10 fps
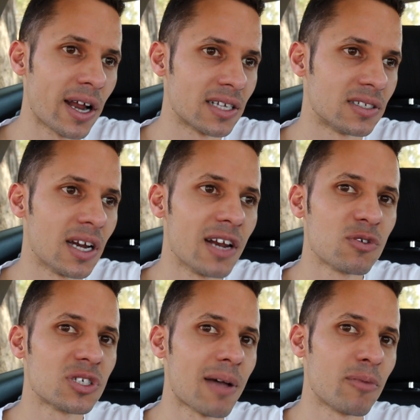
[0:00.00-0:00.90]
and it's really
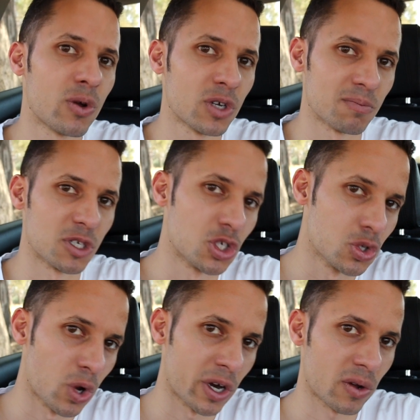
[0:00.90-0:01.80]
for somebody who has
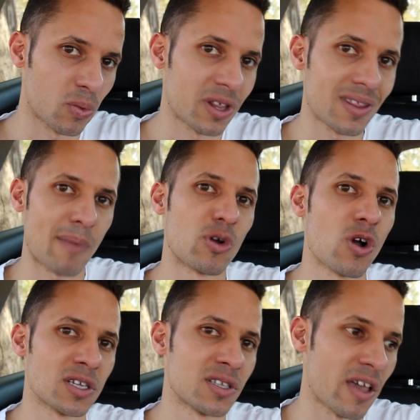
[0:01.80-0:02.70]
matured with the type of
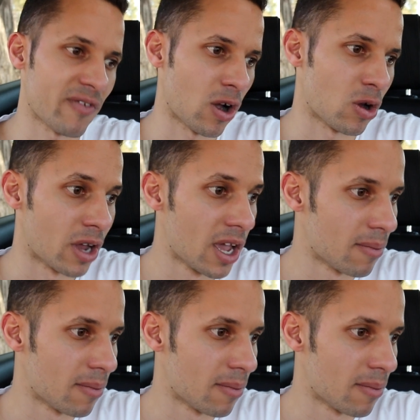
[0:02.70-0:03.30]
cars that they've owned,